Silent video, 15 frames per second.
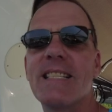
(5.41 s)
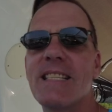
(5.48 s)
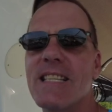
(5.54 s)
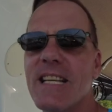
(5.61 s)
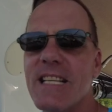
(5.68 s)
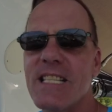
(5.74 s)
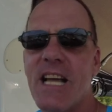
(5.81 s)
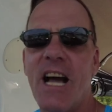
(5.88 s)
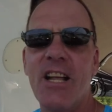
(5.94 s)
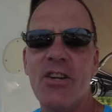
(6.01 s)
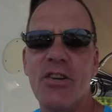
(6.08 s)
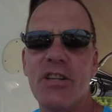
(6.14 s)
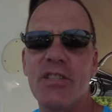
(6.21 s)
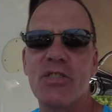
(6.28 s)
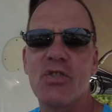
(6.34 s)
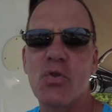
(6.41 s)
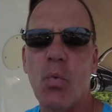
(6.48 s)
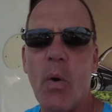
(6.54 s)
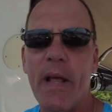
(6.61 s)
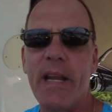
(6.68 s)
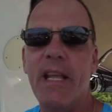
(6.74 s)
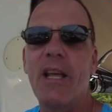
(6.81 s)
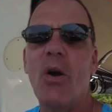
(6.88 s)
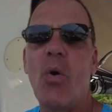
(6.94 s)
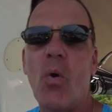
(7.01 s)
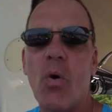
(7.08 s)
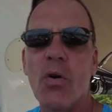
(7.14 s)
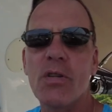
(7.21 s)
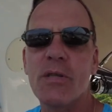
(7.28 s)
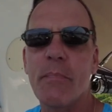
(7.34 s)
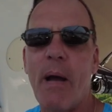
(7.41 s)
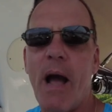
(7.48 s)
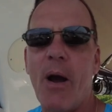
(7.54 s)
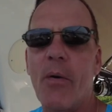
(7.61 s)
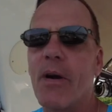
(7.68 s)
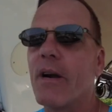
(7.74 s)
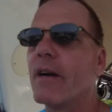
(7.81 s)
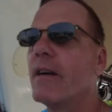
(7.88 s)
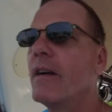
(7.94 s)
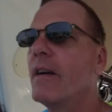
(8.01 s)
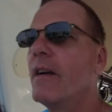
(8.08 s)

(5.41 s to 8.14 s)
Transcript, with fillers: 620 horsepower.